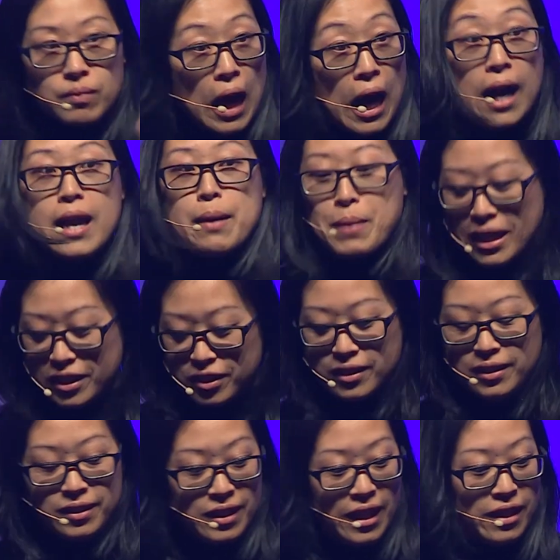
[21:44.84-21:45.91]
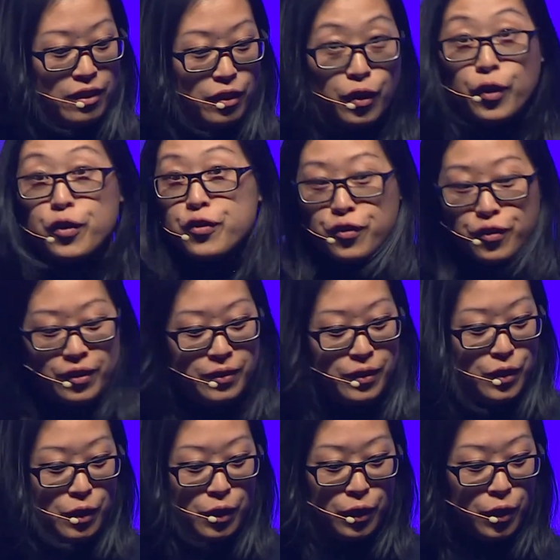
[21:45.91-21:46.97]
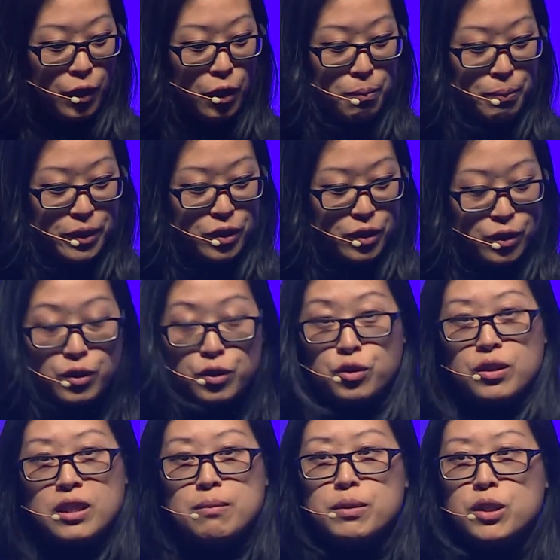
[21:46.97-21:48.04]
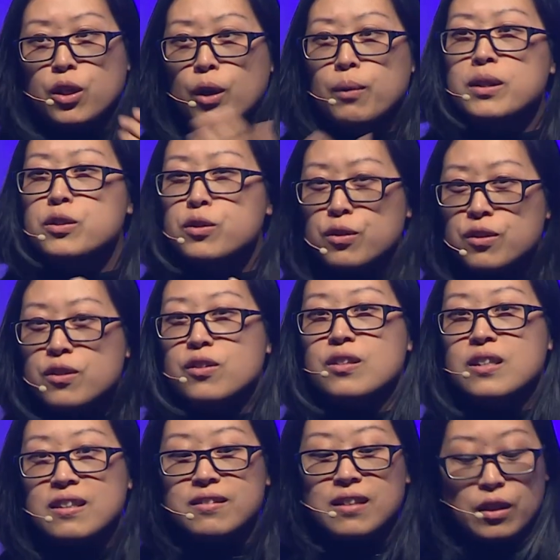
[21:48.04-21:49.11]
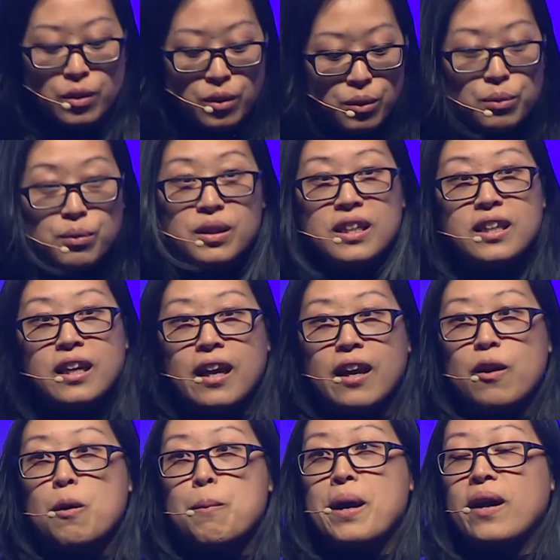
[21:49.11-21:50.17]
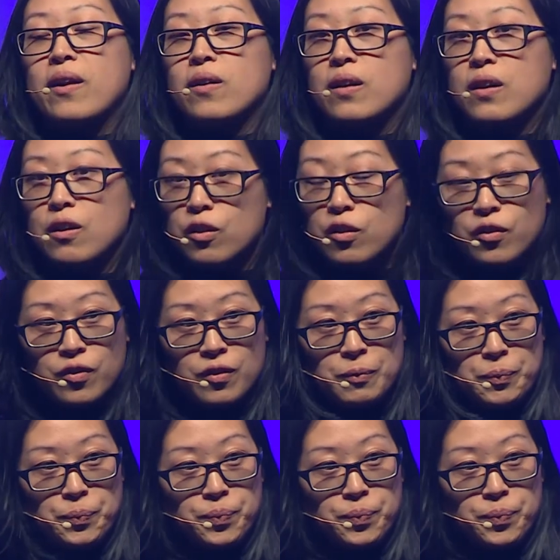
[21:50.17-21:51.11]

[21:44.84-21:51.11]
I am actually saying go for it, go pursue your dreams, go and do the things that you really care about and love.